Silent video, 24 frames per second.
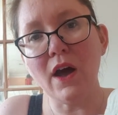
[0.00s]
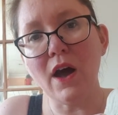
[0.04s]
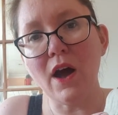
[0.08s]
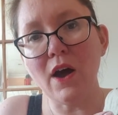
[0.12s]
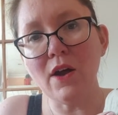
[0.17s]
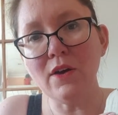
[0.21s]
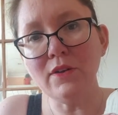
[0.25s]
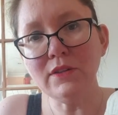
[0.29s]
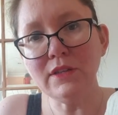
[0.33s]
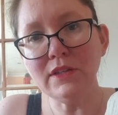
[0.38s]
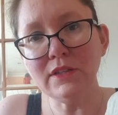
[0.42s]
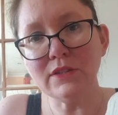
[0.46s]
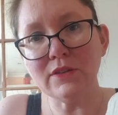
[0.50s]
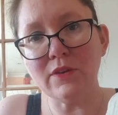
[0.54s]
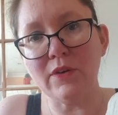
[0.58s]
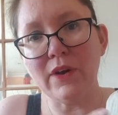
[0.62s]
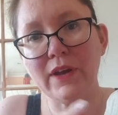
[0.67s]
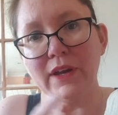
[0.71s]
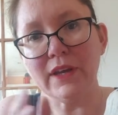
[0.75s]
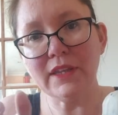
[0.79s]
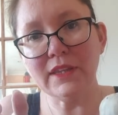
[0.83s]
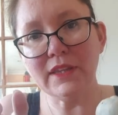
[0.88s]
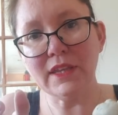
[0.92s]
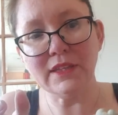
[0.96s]
only so I
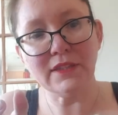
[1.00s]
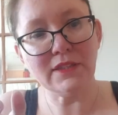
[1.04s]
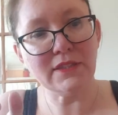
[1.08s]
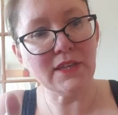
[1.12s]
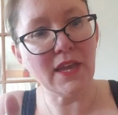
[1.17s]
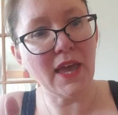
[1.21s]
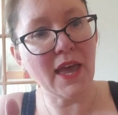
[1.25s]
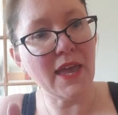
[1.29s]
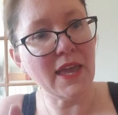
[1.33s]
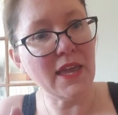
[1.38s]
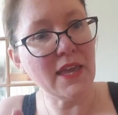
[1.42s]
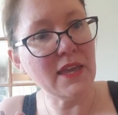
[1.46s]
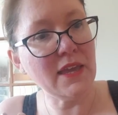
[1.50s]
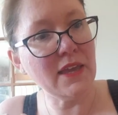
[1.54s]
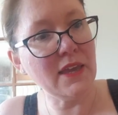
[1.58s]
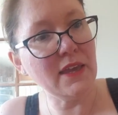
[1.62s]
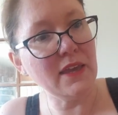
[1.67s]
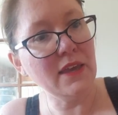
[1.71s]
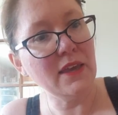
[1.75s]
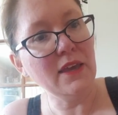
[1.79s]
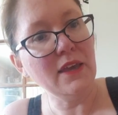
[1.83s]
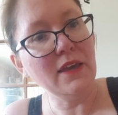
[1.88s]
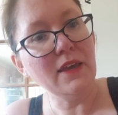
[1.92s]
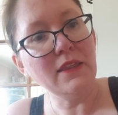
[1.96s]
can then take
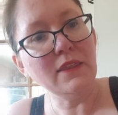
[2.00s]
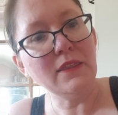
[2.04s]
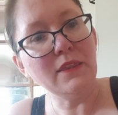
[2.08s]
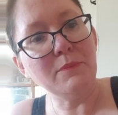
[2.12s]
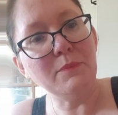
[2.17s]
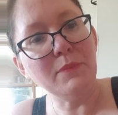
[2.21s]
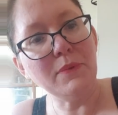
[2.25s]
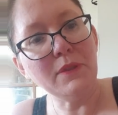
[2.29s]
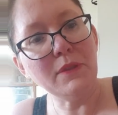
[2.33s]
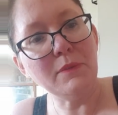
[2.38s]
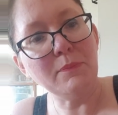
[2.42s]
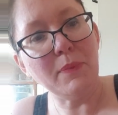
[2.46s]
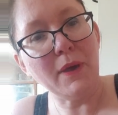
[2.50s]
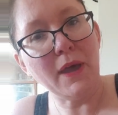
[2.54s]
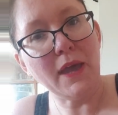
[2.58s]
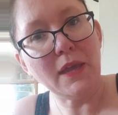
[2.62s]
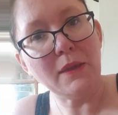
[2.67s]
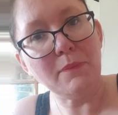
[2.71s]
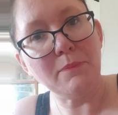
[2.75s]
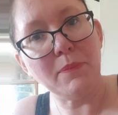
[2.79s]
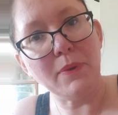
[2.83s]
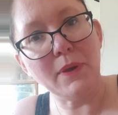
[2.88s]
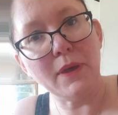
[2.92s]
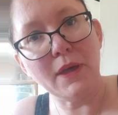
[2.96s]
the bit of
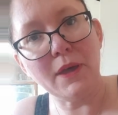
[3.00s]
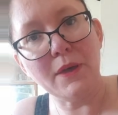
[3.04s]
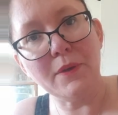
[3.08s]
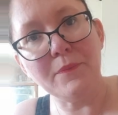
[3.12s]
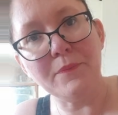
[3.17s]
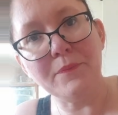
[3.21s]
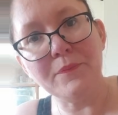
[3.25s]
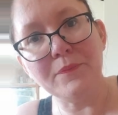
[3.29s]
paper